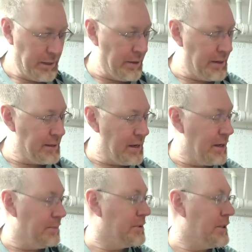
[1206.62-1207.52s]
that's all
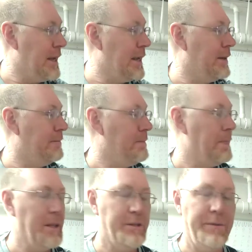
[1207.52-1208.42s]
I'm saying
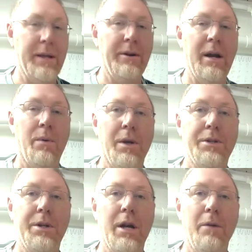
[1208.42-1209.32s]
is figure out
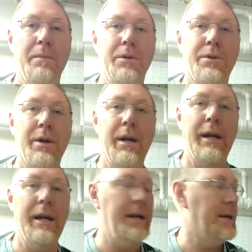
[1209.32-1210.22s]
what your open
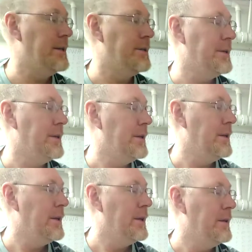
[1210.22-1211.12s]
string is.
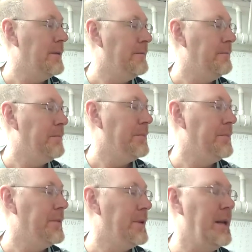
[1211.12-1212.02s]

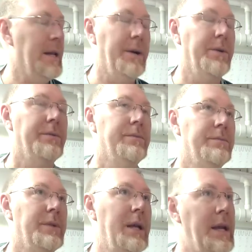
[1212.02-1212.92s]
You know,
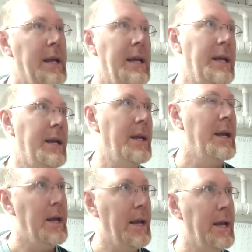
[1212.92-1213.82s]
E,
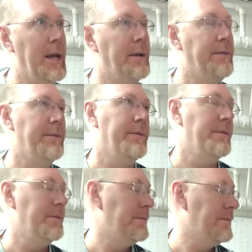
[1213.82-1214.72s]
F,
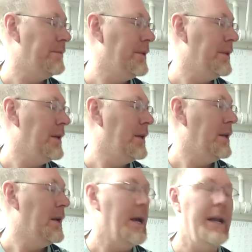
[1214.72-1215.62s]

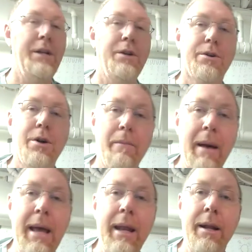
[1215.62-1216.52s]
and then your
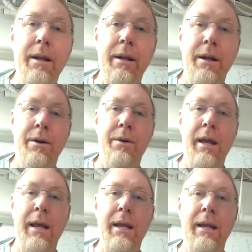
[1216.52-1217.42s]
chromatic, you know,
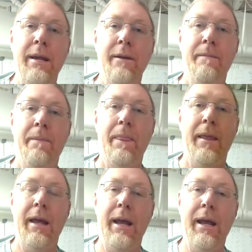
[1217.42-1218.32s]
E,
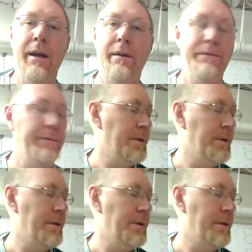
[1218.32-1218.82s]
F,